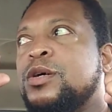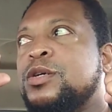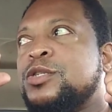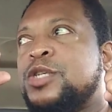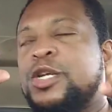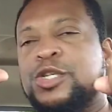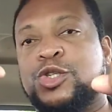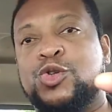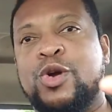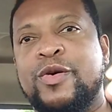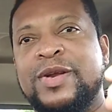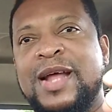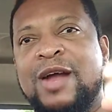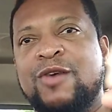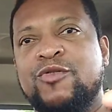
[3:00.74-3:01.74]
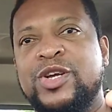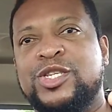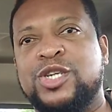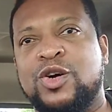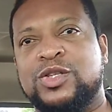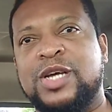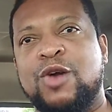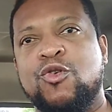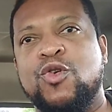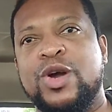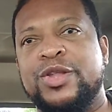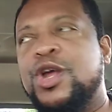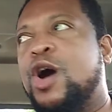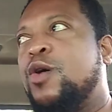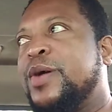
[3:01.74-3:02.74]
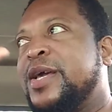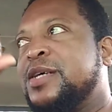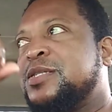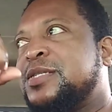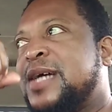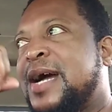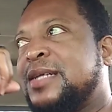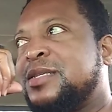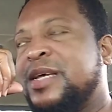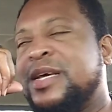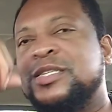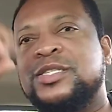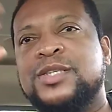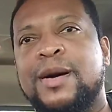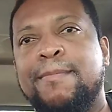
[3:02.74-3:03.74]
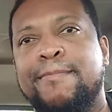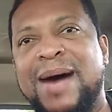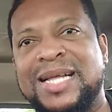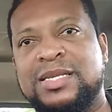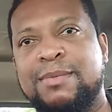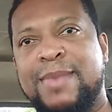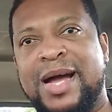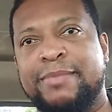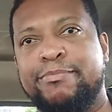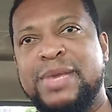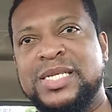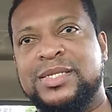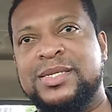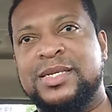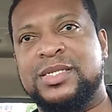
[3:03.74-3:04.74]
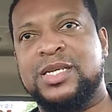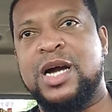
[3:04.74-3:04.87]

So the story that reach out a road now is that is some Batman business